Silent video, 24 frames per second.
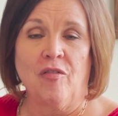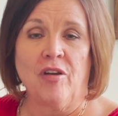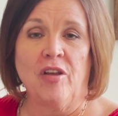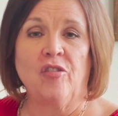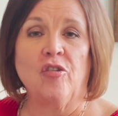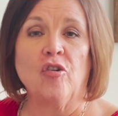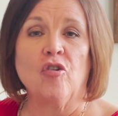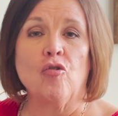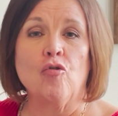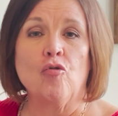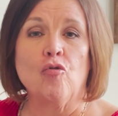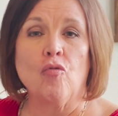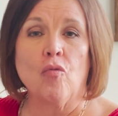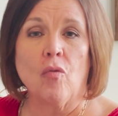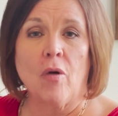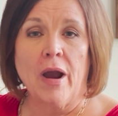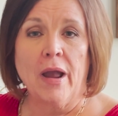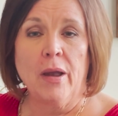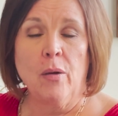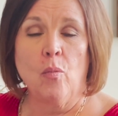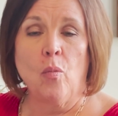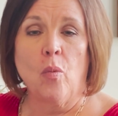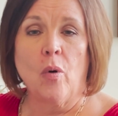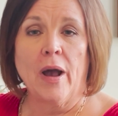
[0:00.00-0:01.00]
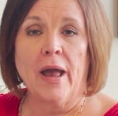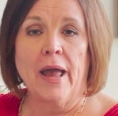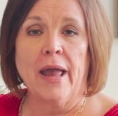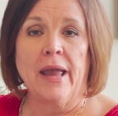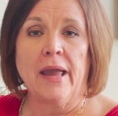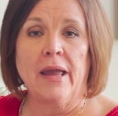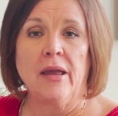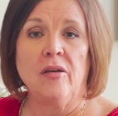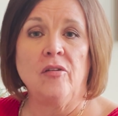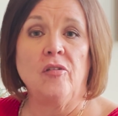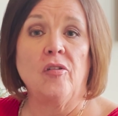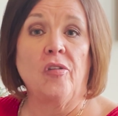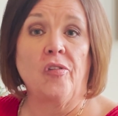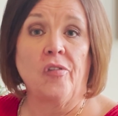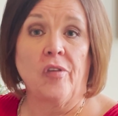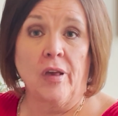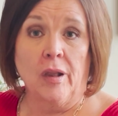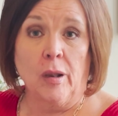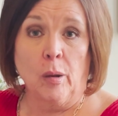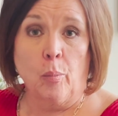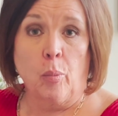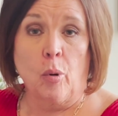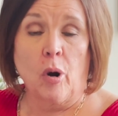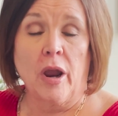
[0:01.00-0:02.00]
It's a great way to
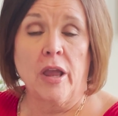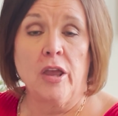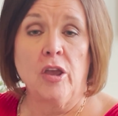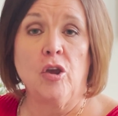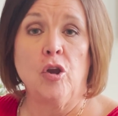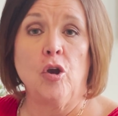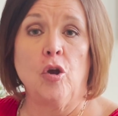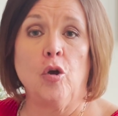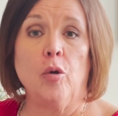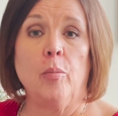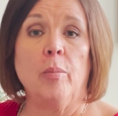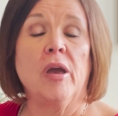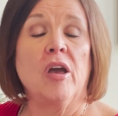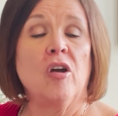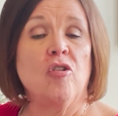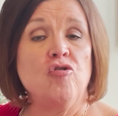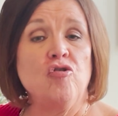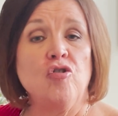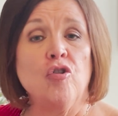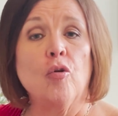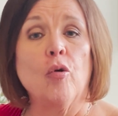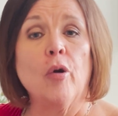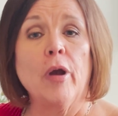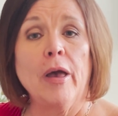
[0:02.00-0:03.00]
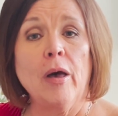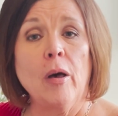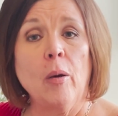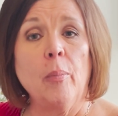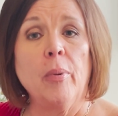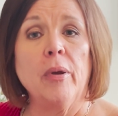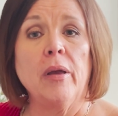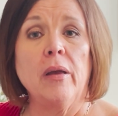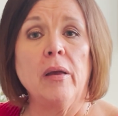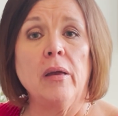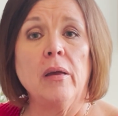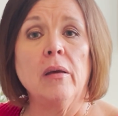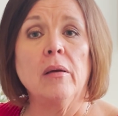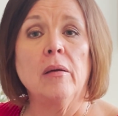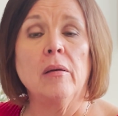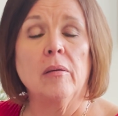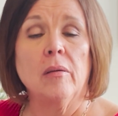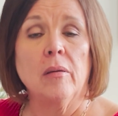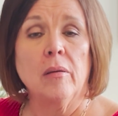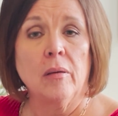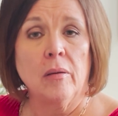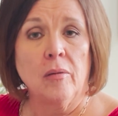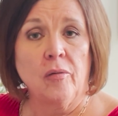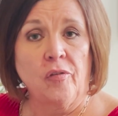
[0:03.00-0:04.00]
celebrate you because you're helping
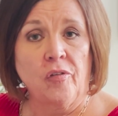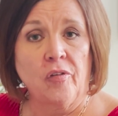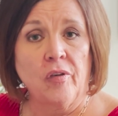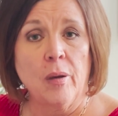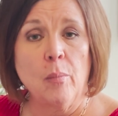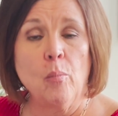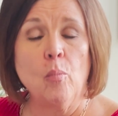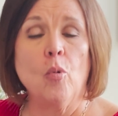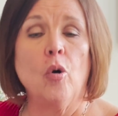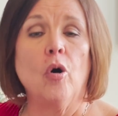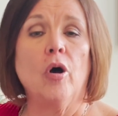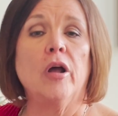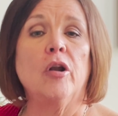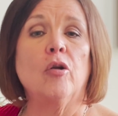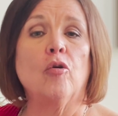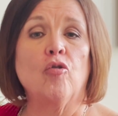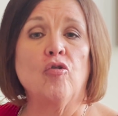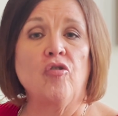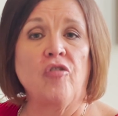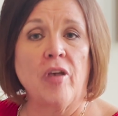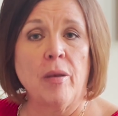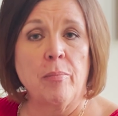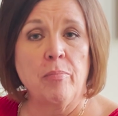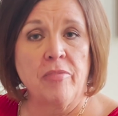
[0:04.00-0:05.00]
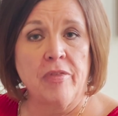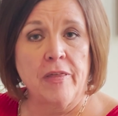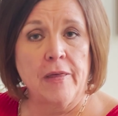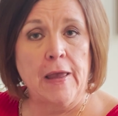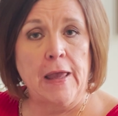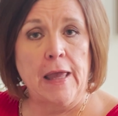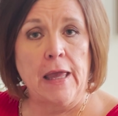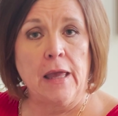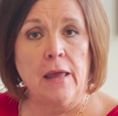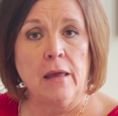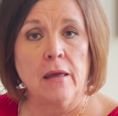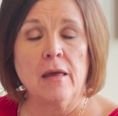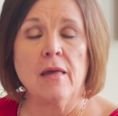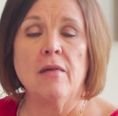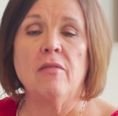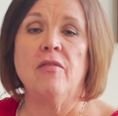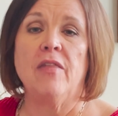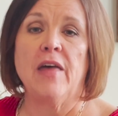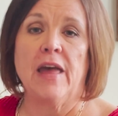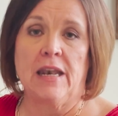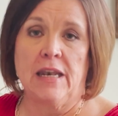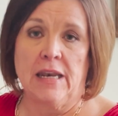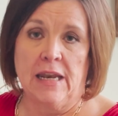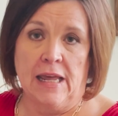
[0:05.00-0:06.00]
someone or something
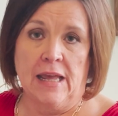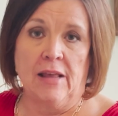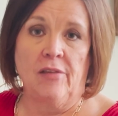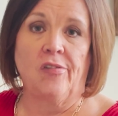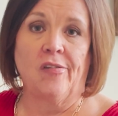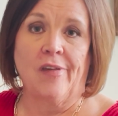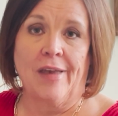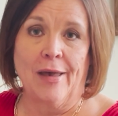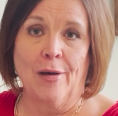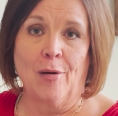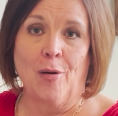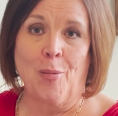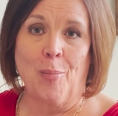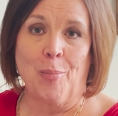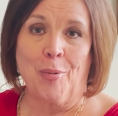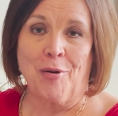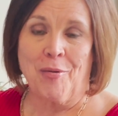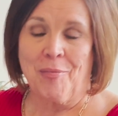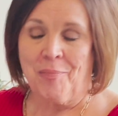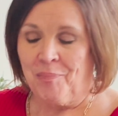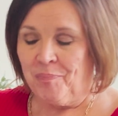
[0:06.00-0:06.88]
that needs help.